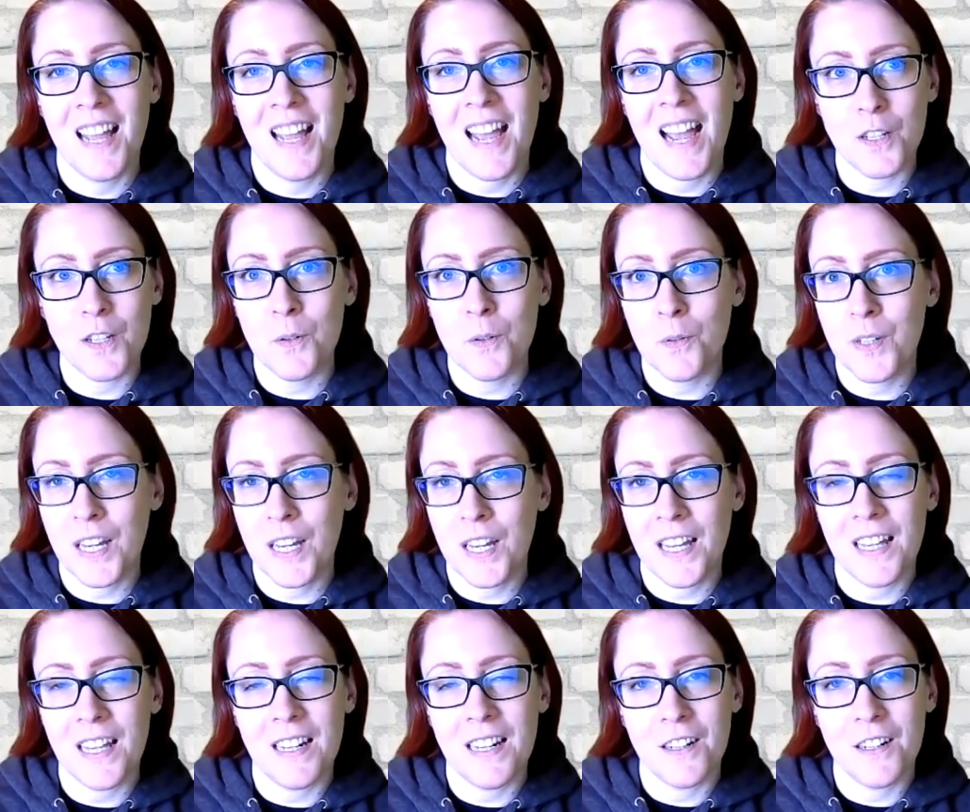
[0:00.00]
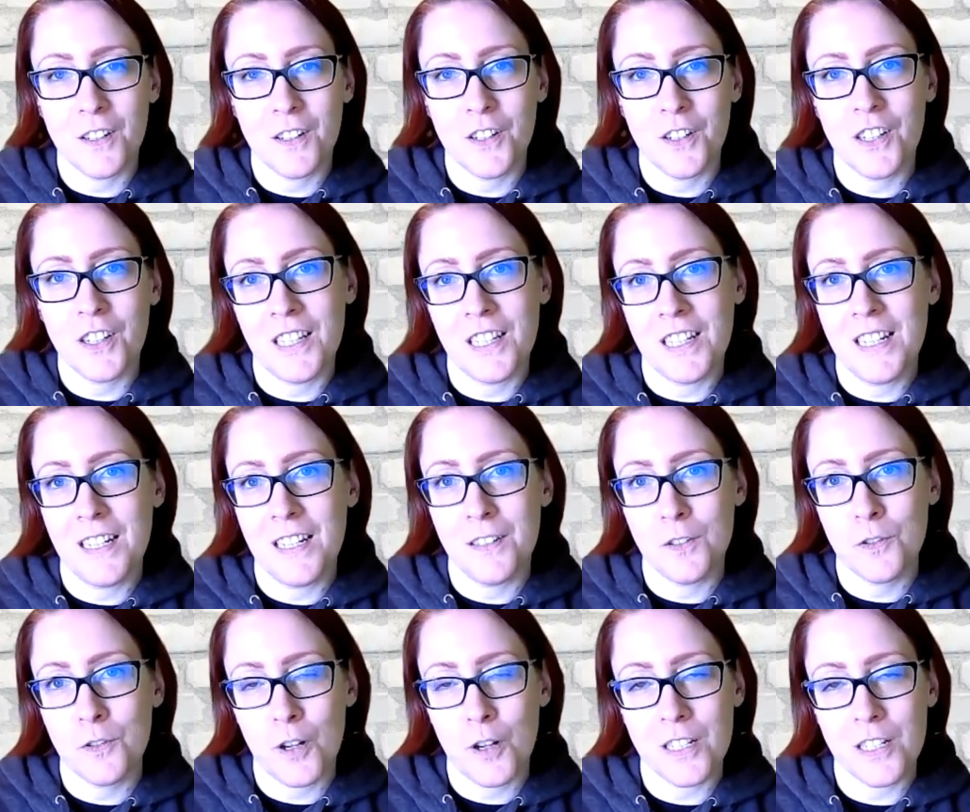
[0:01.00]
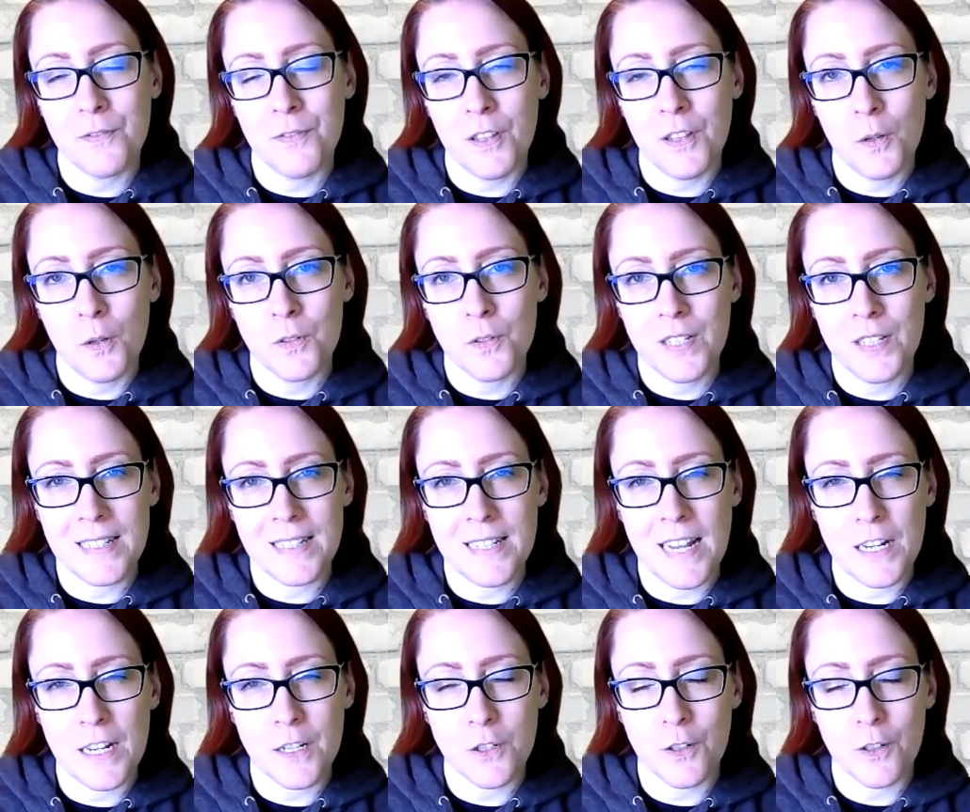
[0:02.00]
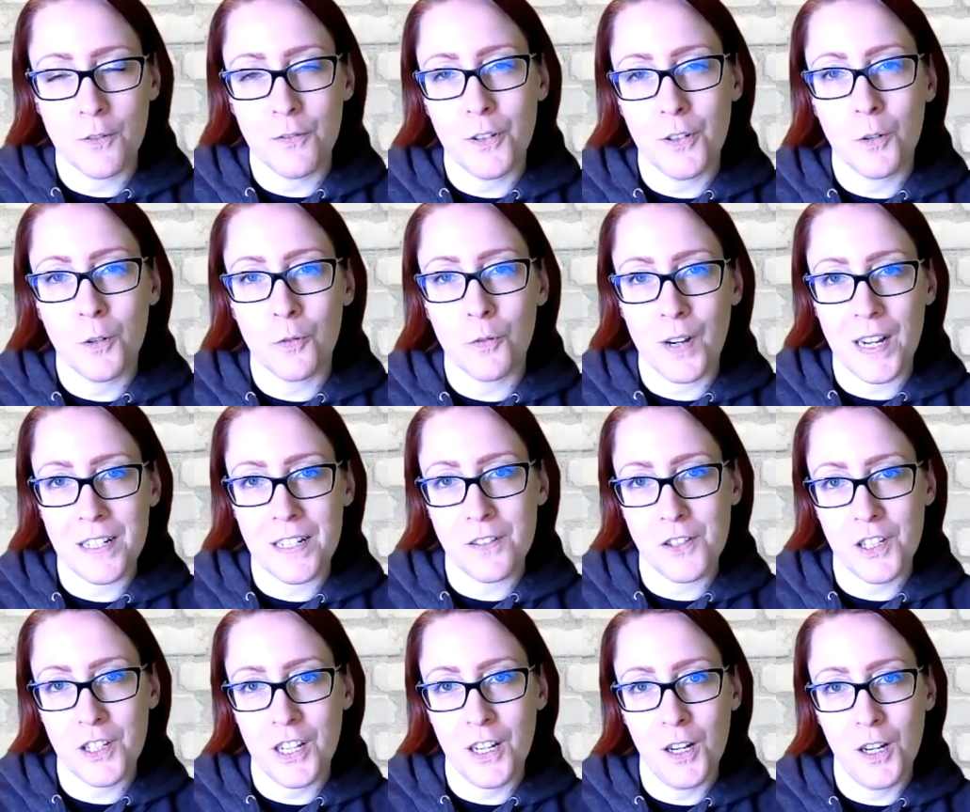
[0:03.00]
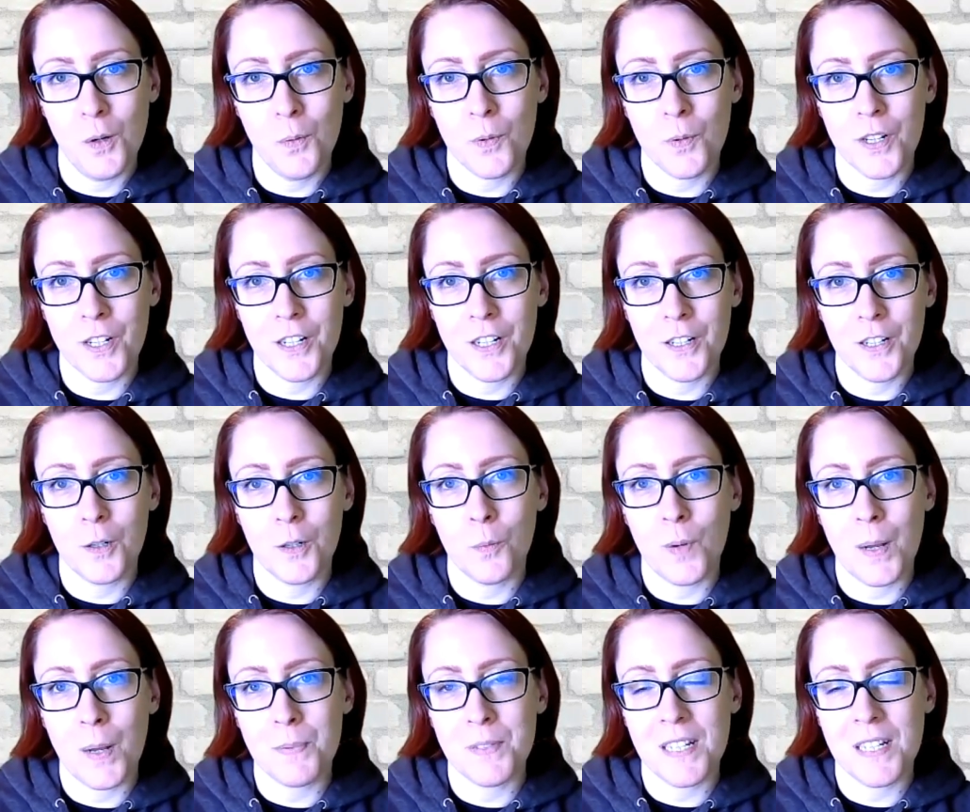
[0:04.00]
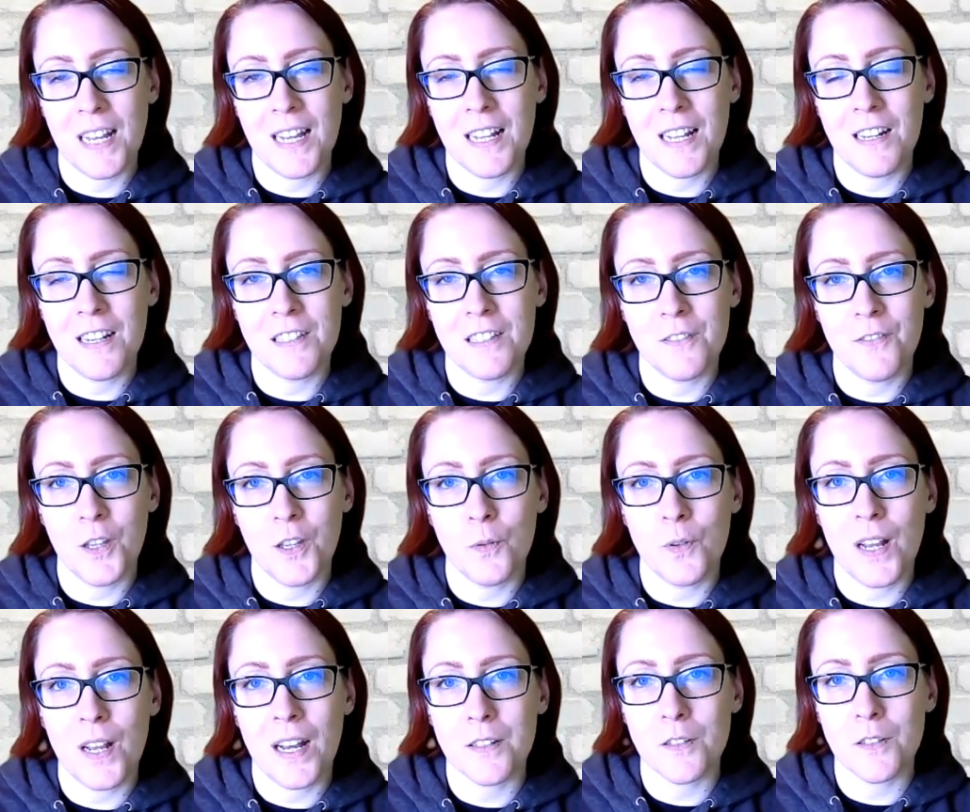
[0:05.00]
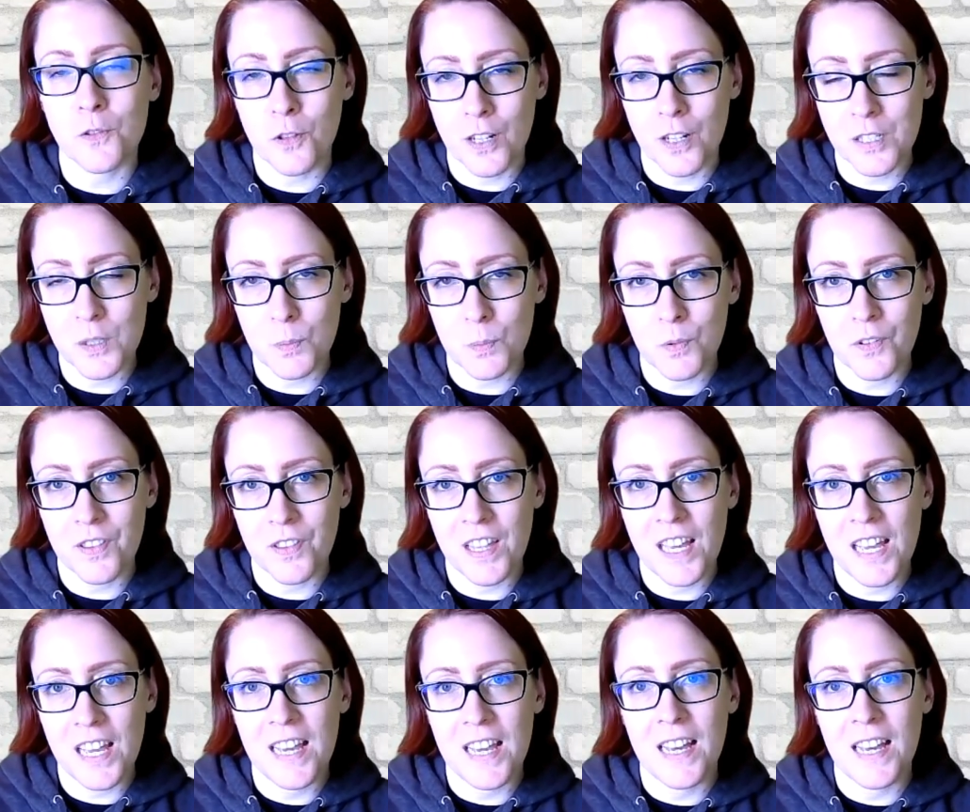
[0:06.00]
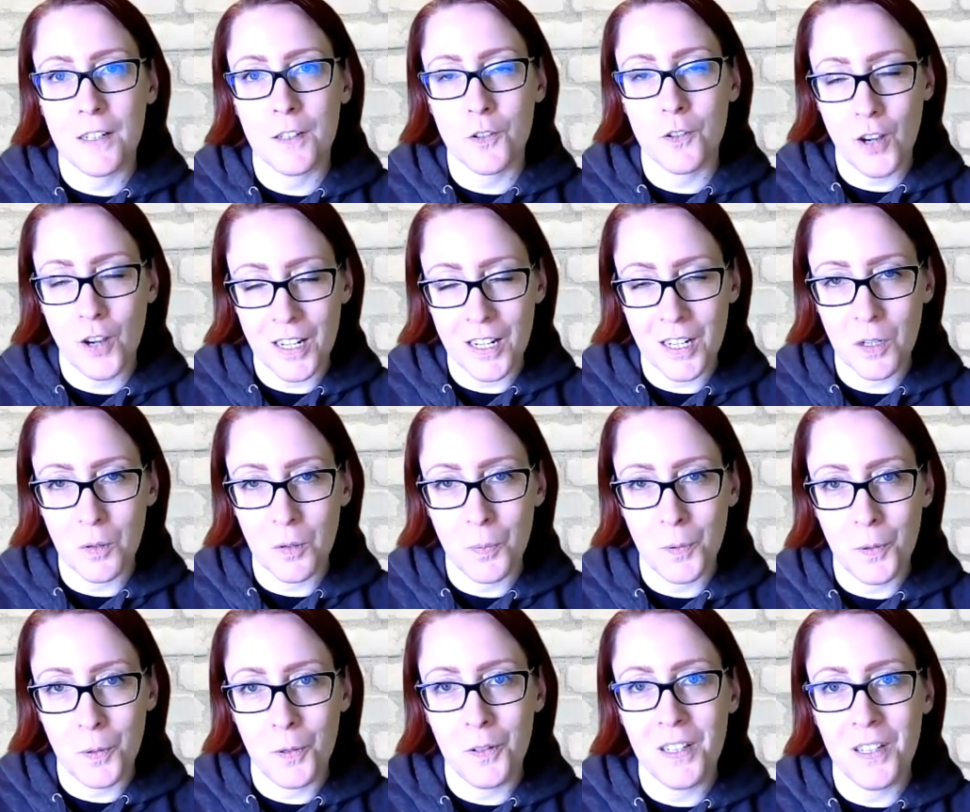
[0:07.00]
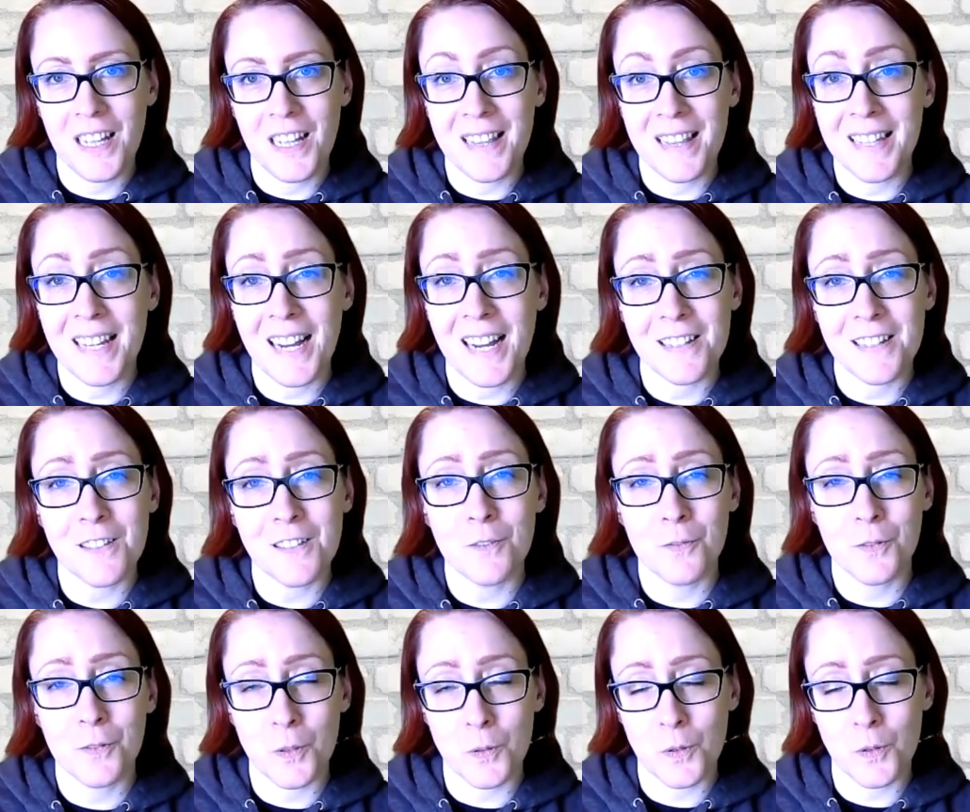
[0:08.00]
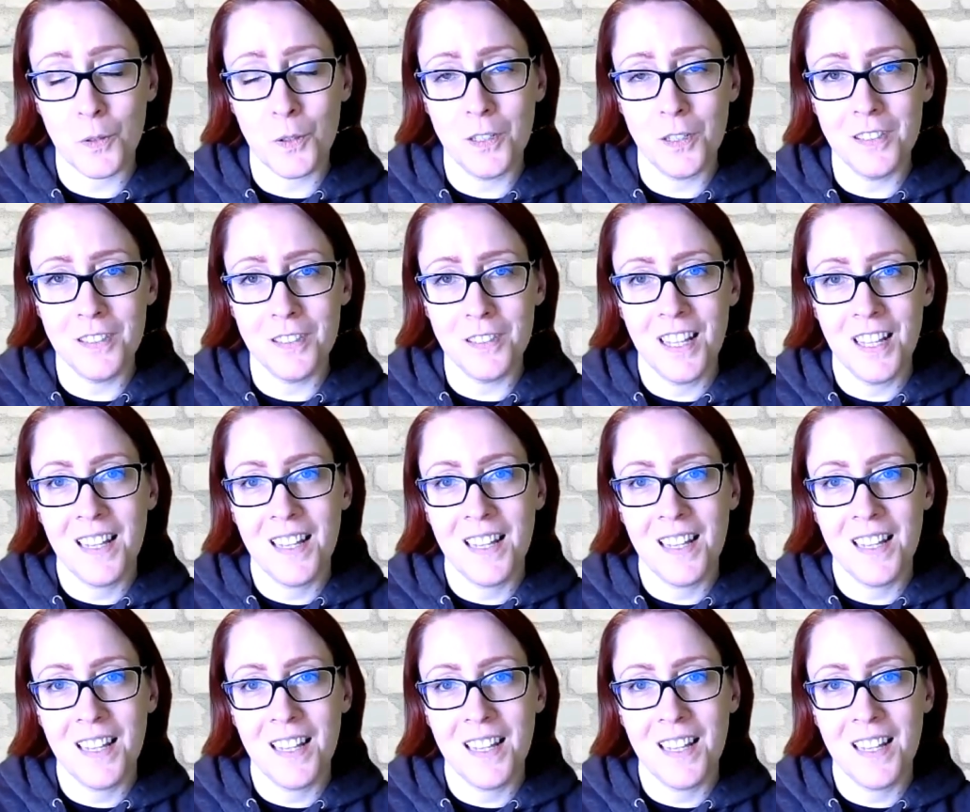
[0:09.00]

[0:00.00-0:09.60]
You get a good trust flow citation flow ratio where your website is viewed as trustworthy, creditable in the eyes of Google.